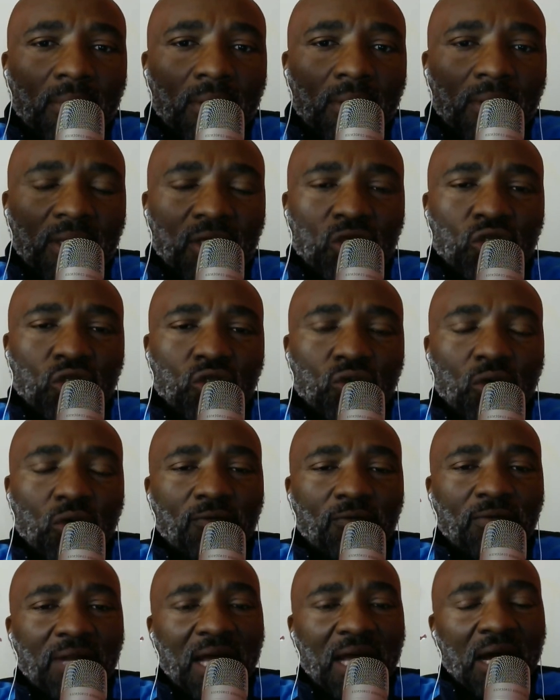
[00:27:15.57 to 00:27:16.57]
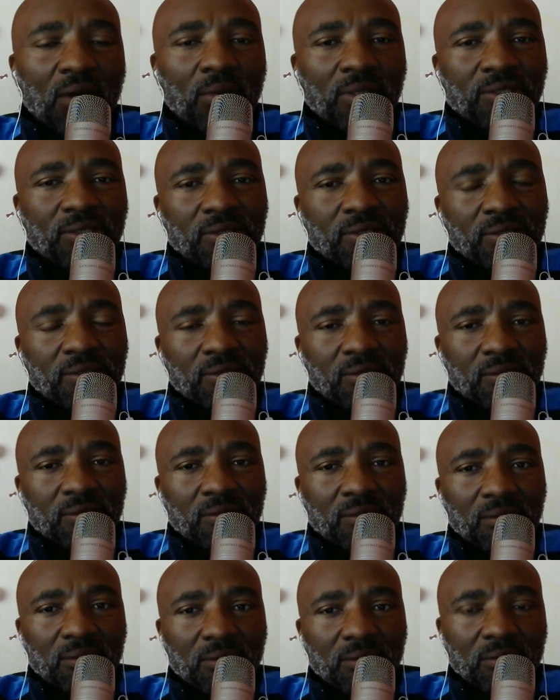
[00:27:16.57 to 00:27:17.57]
the issue of
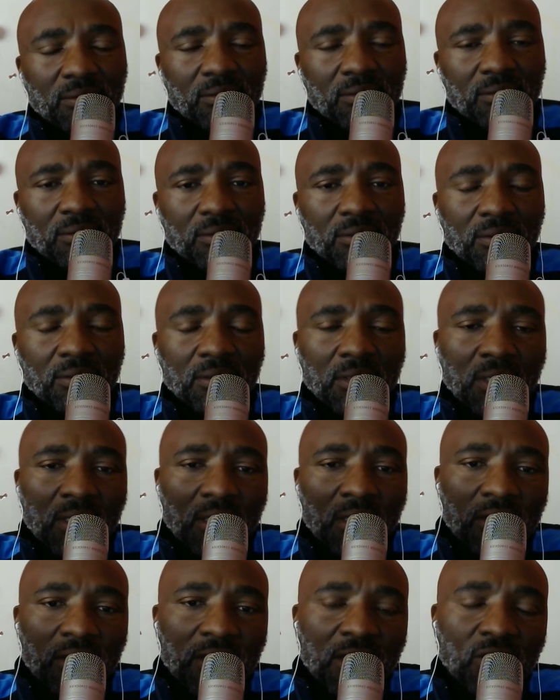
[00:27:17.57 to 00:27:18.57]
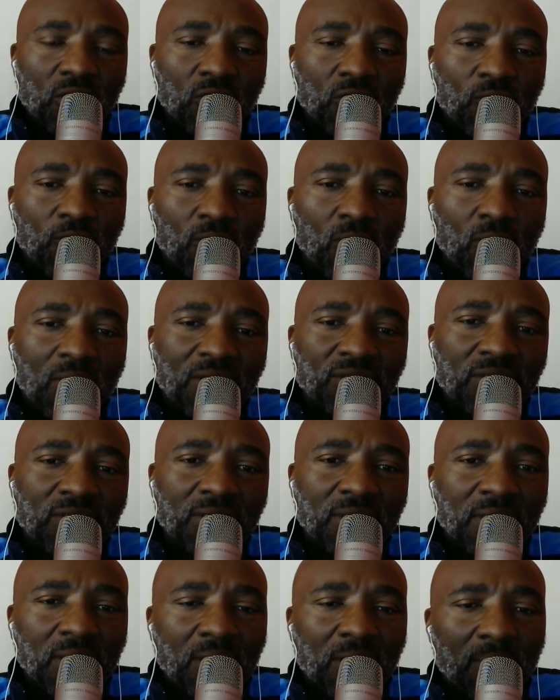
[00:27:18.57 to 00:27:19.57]
languages. Thank you for
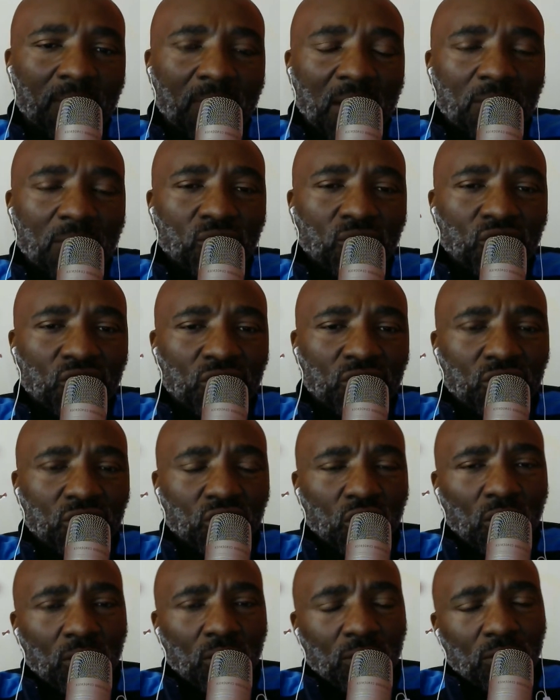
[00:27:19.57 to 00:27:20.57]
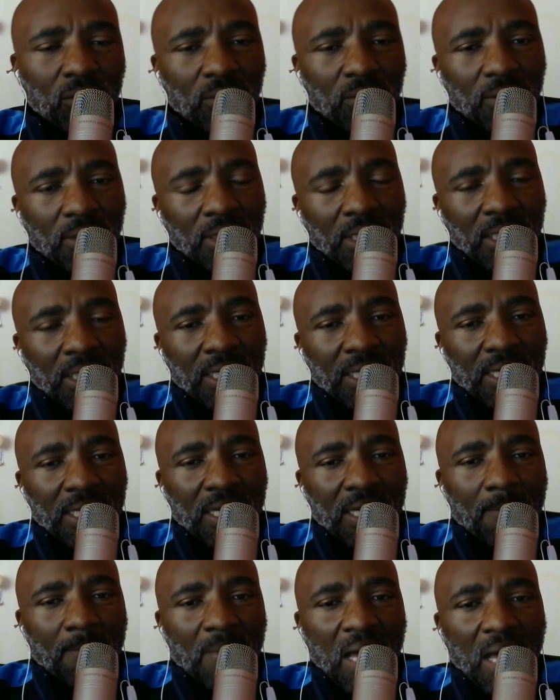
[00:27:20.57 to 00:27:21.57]
watching the Mamuji Show,
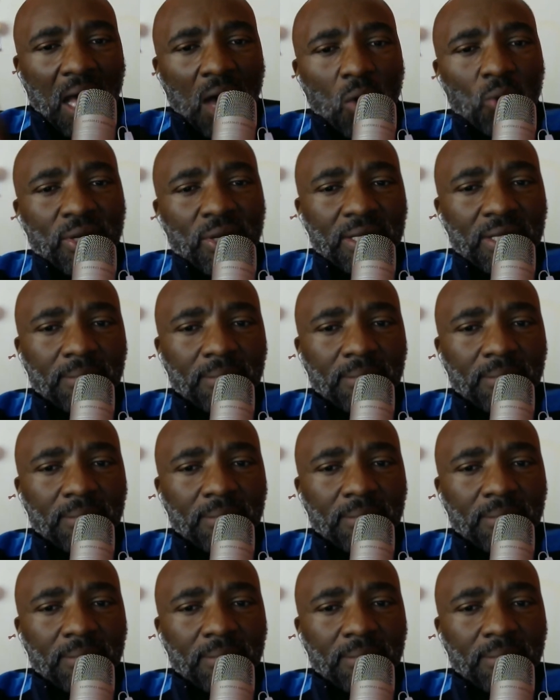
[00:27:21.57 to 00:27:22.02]
and I'm out.